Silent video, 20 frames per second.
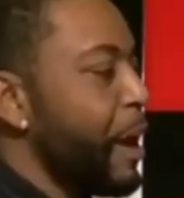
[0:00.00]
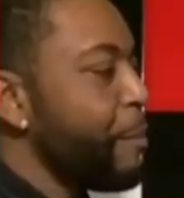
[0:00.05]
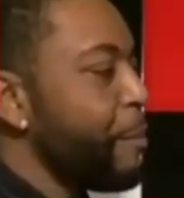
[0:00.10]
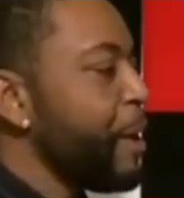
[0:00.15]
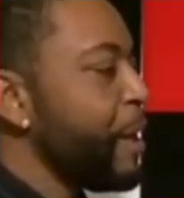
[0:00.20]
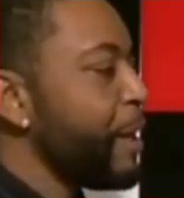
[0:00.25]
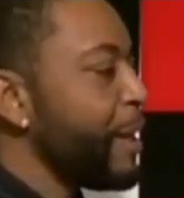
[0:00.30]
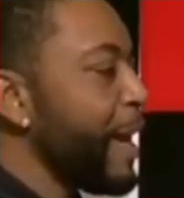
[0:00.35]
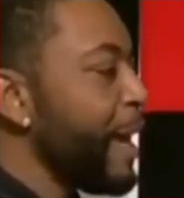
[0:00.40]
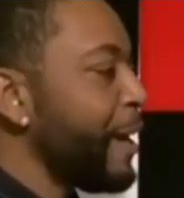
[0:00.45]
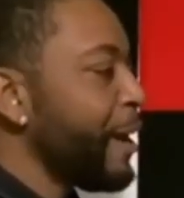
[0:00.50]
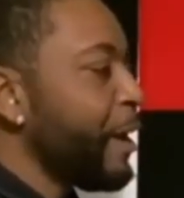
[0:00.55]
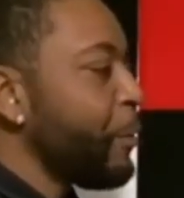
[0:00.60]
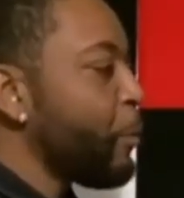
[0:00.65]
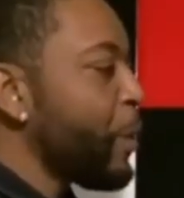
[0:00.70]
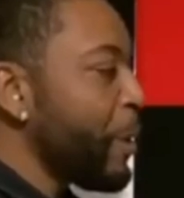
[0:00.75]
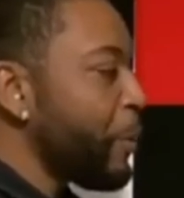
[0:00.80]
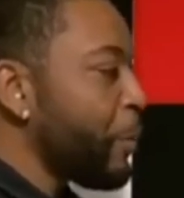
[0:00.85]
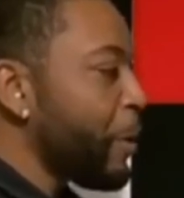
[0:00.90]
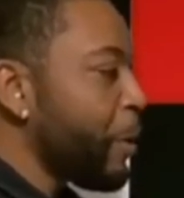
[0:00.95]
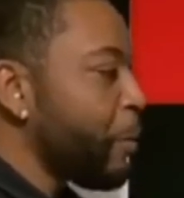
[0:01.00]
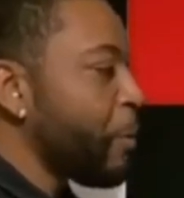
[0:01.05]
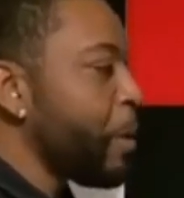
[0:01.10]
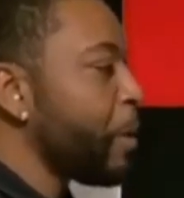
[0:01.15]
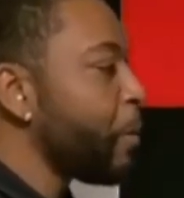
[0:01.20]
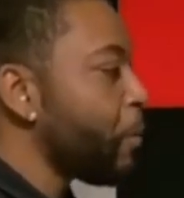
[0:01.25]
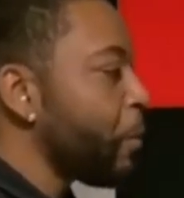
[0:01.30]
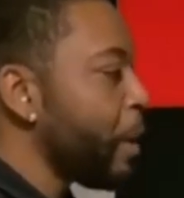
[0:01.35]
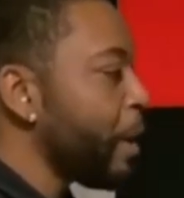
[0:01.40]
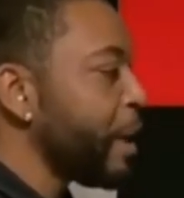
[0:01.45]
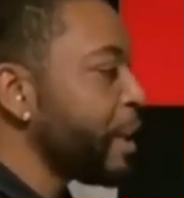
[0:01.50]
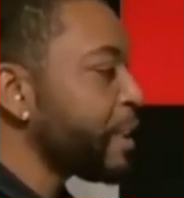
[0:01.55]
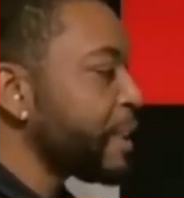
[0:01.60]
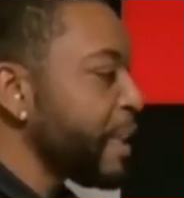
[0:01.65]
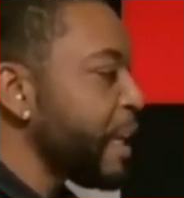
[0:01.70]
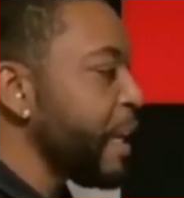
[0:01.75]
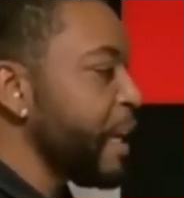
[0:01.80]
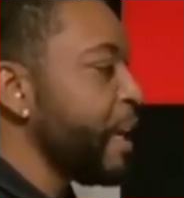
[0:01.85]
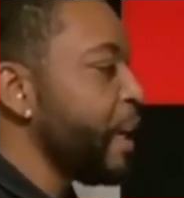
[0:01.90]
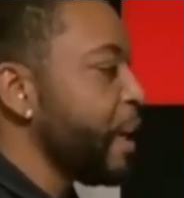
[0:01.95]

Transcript: and also hit the notification bell for more